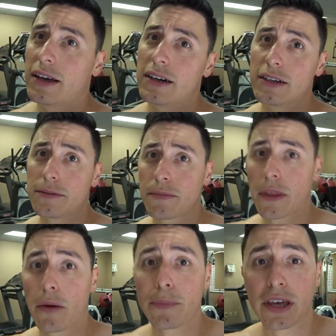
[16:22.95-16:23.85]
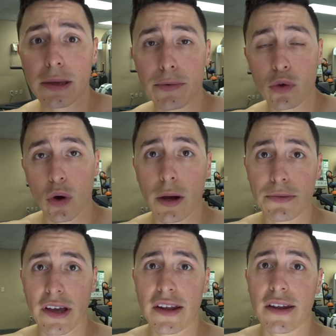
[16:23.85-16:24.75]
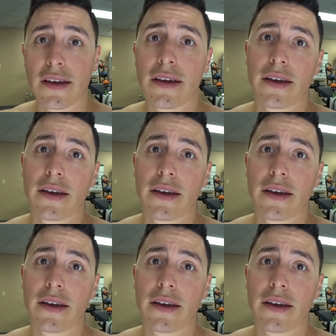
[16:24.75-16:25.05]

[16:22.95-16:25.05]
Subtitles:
I'll be keeping you updated.